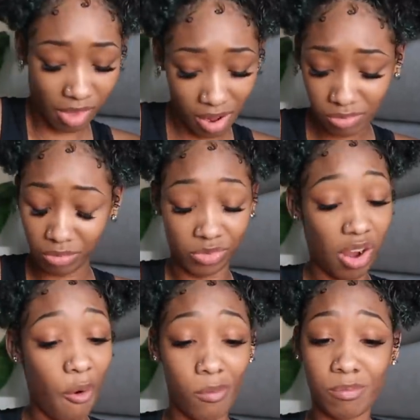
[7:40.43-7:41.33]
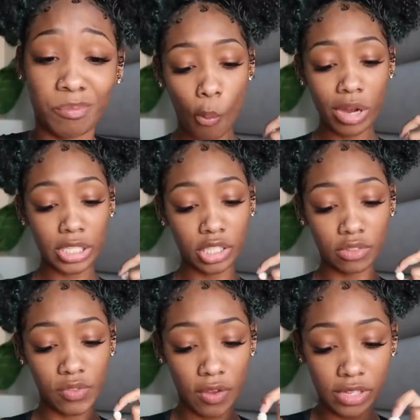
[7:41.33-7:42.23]
Oh no. What's your
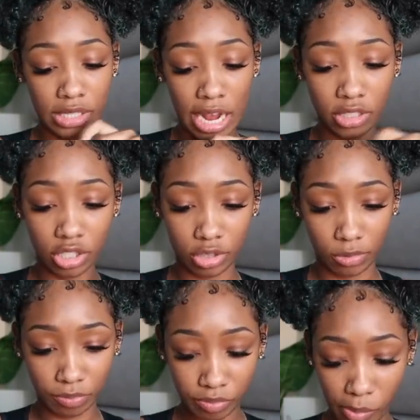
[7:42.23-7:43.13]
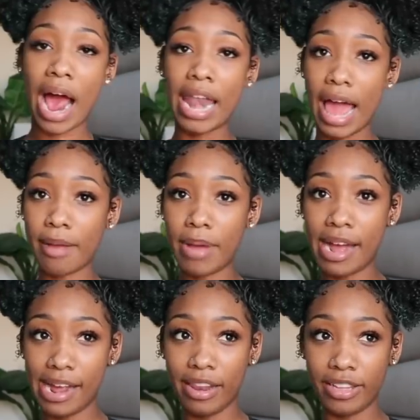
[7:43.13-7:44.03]
favorite tattoo? I like my
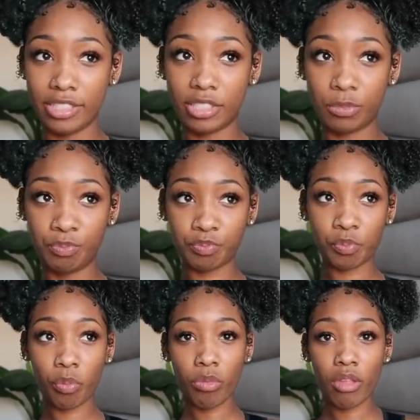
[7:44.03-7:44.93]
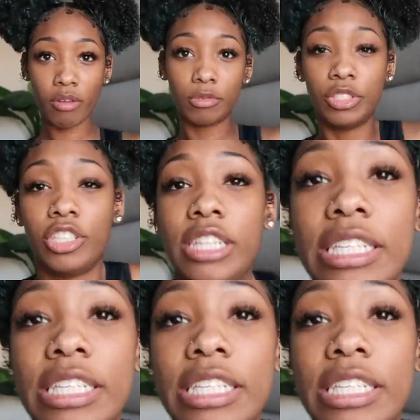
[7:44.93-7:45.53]
islands, which are